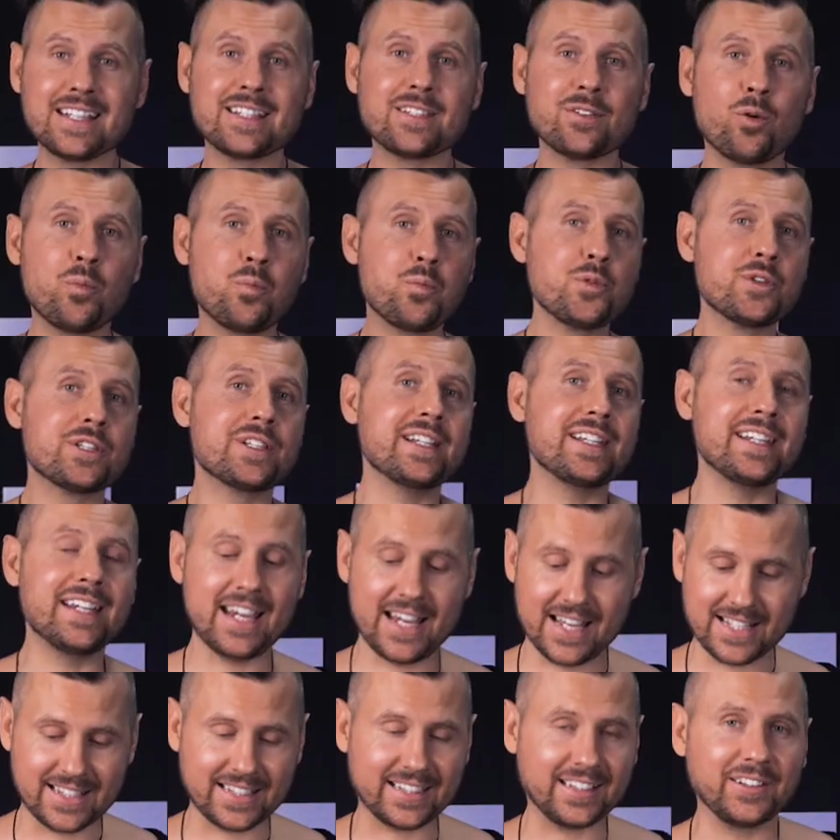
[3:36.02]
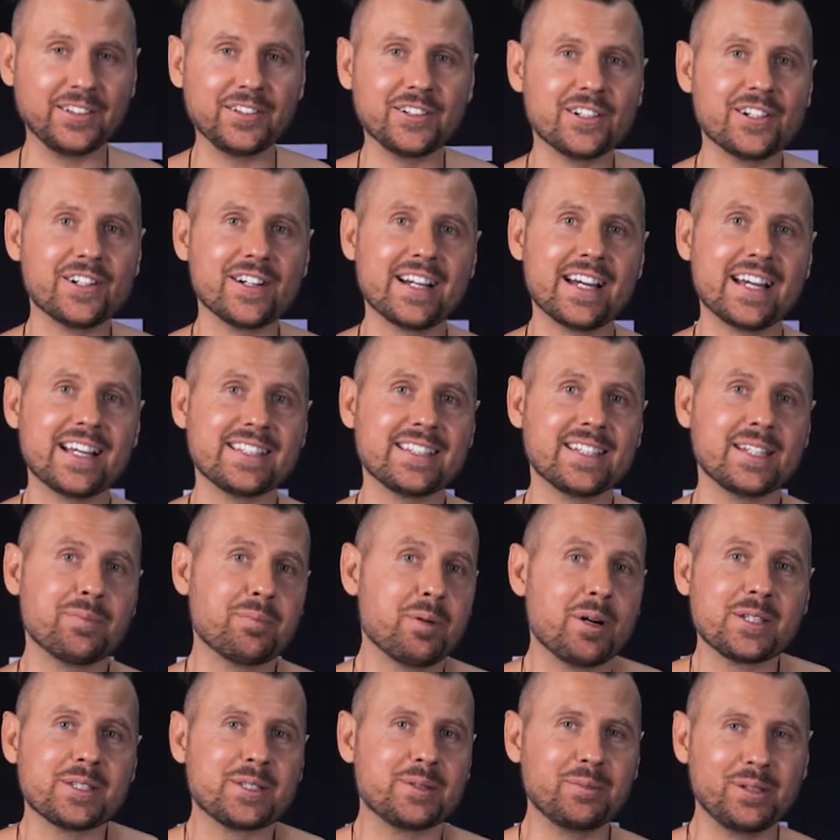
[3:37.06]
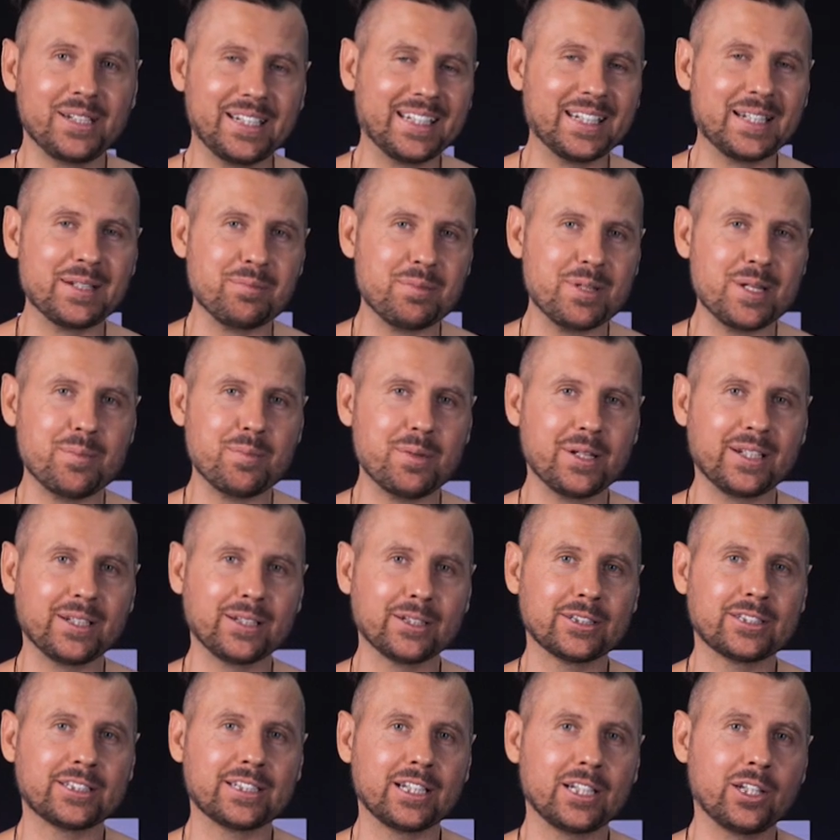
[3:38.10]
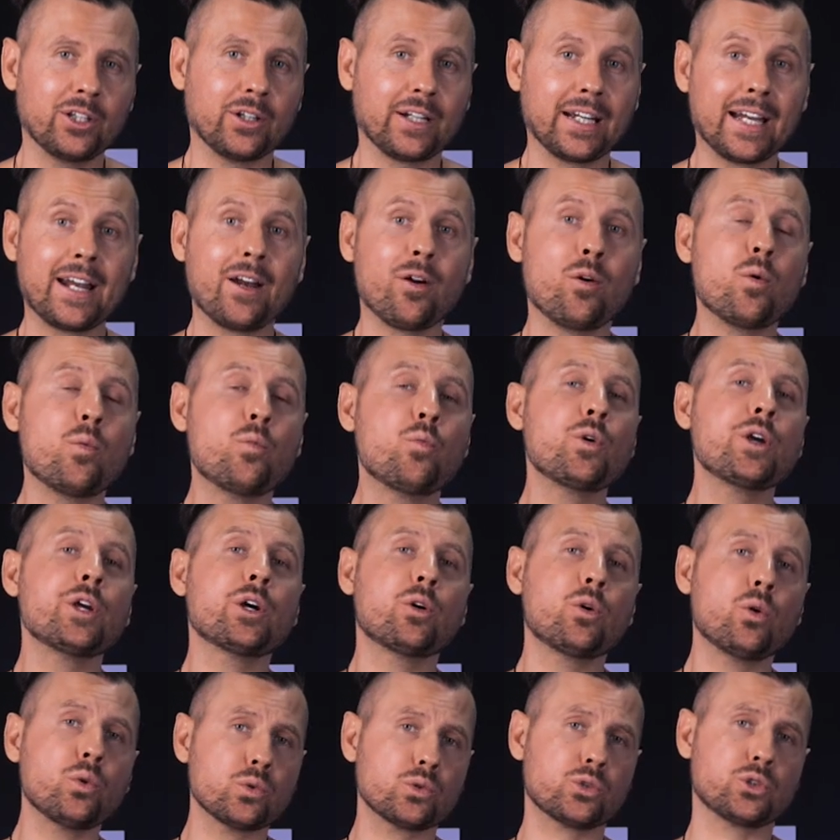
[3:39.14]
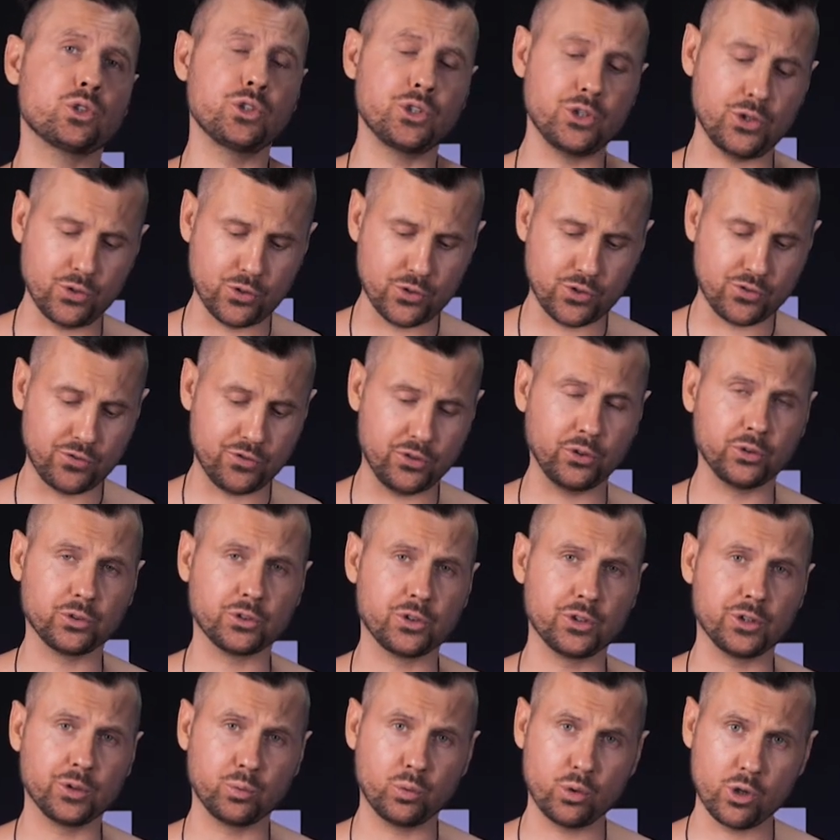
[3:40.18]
It's obviously as clear as it possibly can be because look, at home we also use filtered